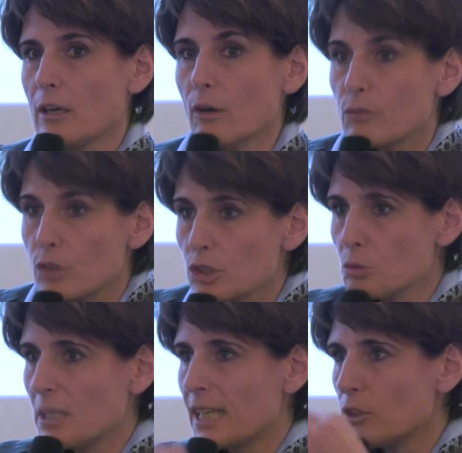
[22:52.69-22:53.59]
Of
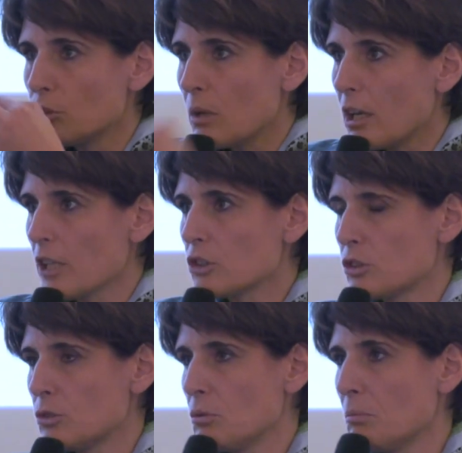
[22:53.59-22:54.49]
course, we can do a
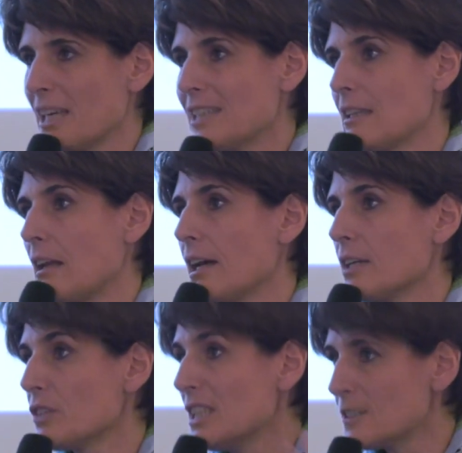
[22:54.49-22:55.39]
lot to make their
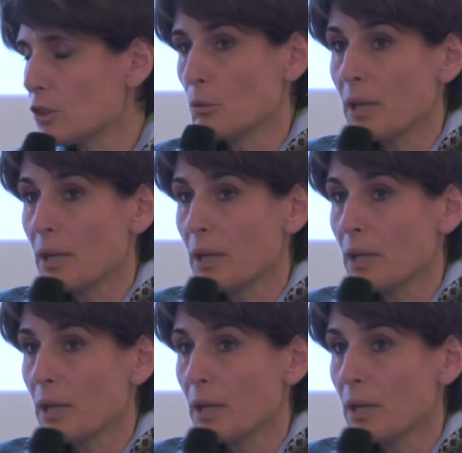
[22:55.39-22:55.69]
life easier.